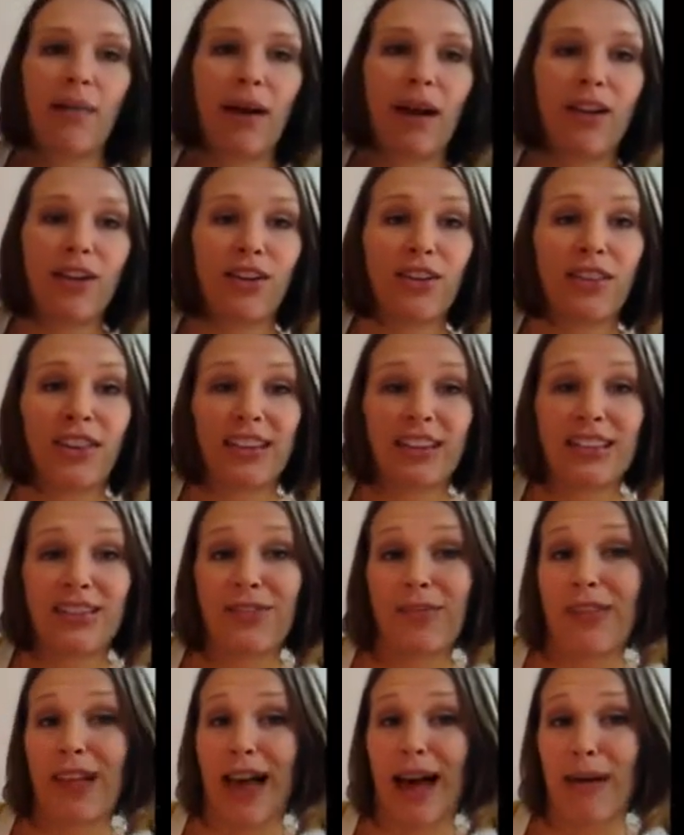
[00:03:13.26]
under this
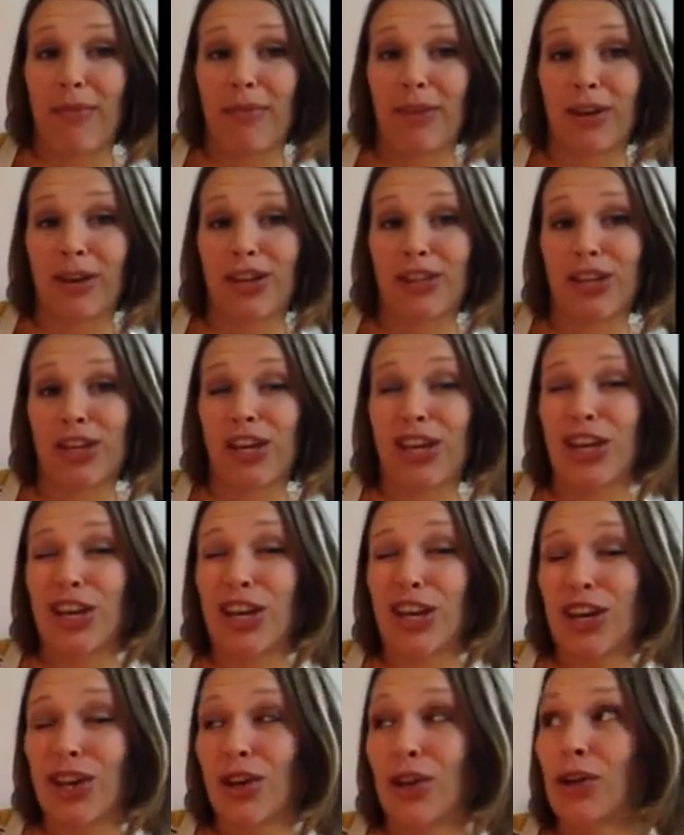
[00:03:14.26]
flap, there is a
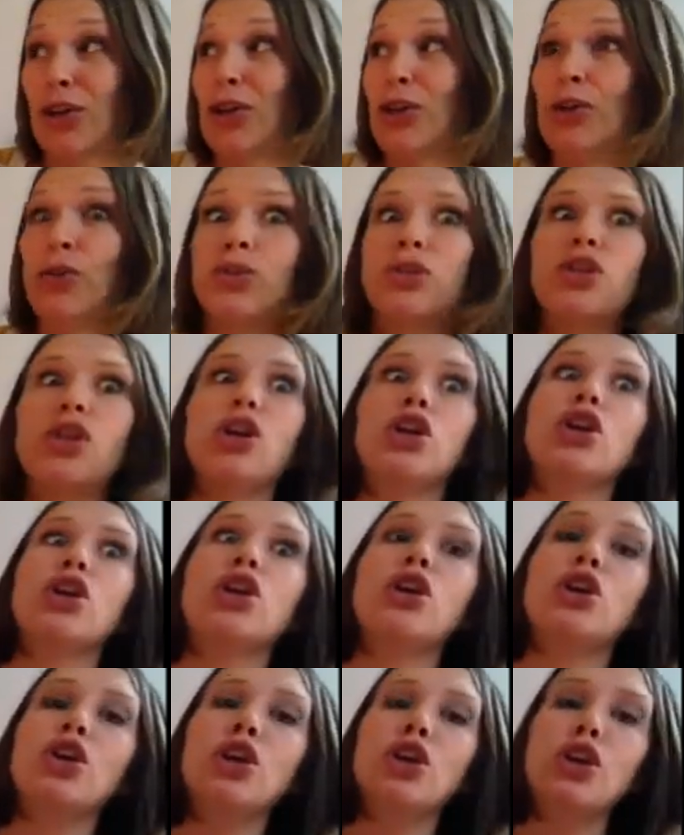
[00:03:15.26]
huge,
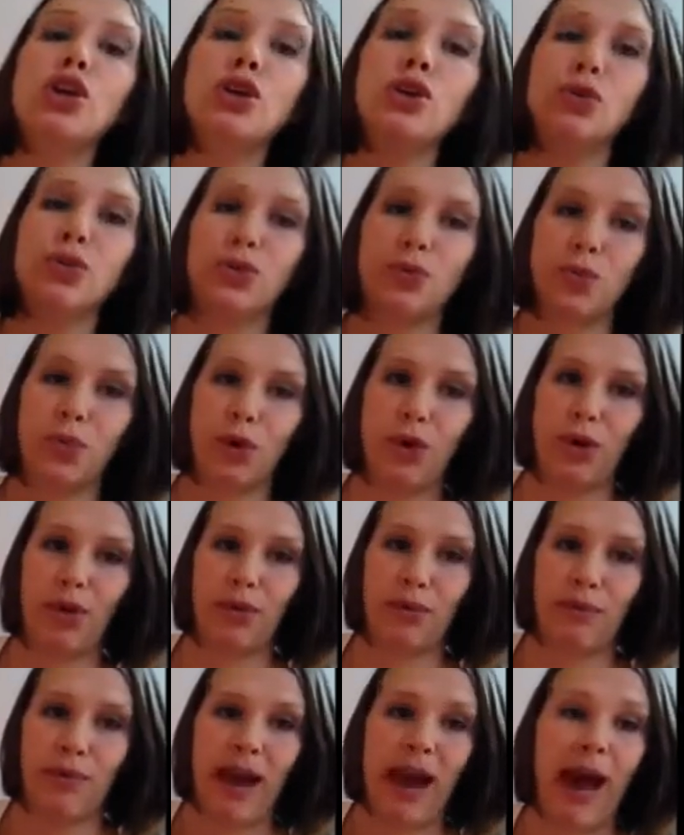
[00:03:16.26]
huge
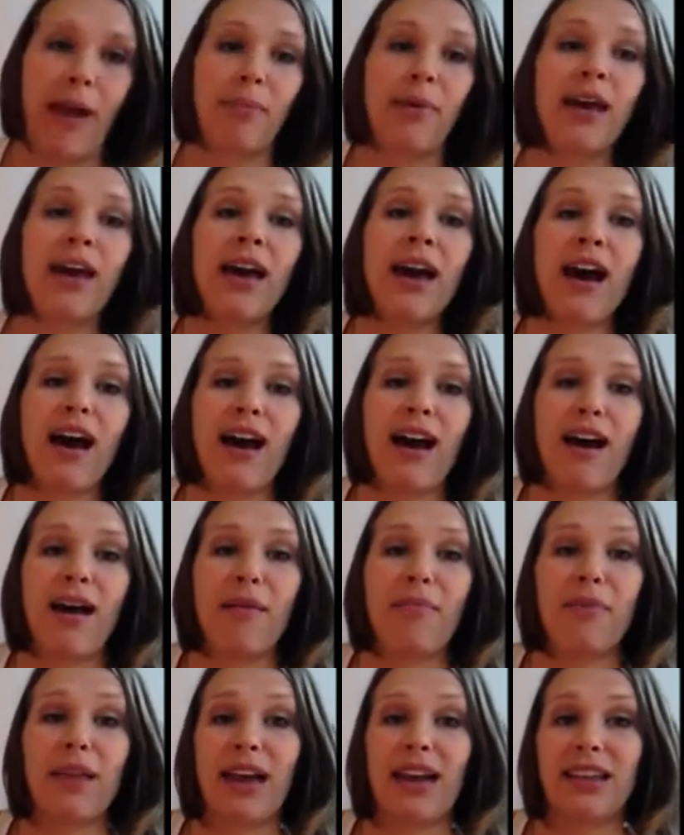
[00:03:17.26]
world map
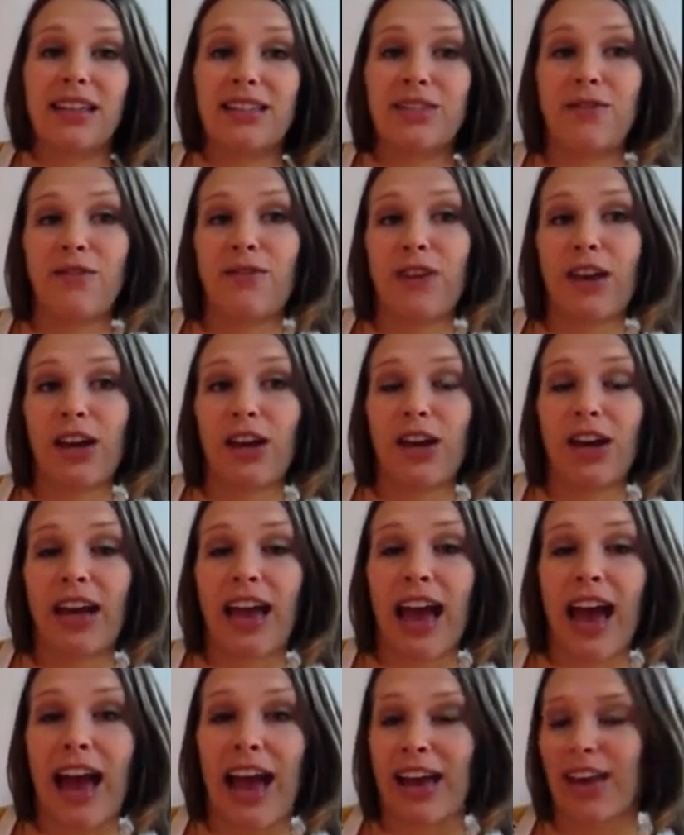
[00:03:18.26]
that is very
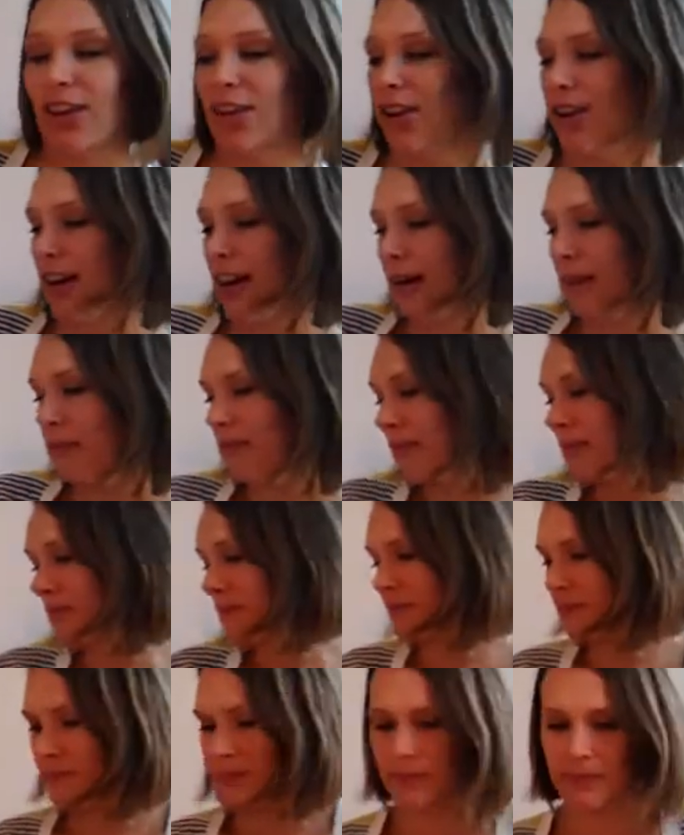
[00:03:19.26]

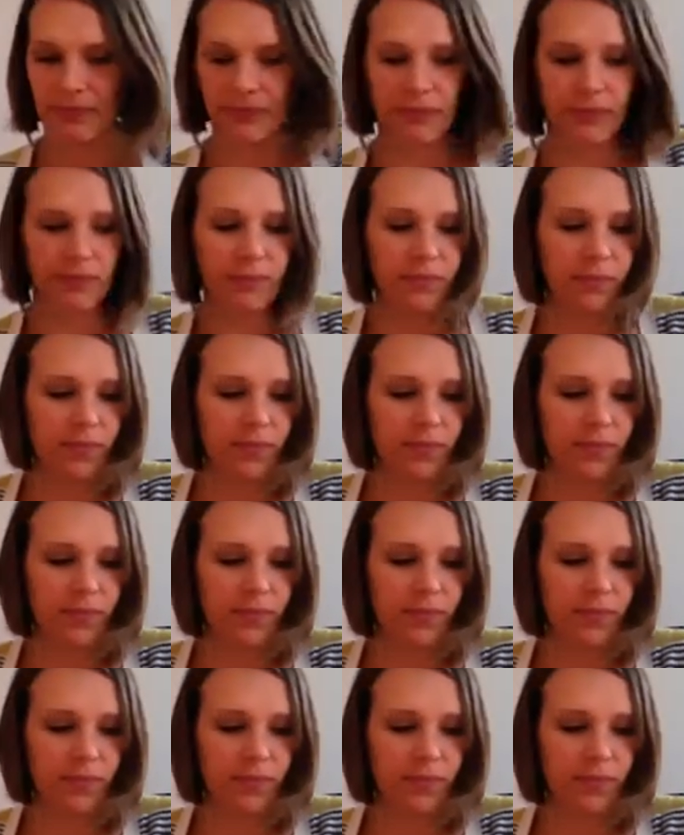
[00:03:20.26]
accurate.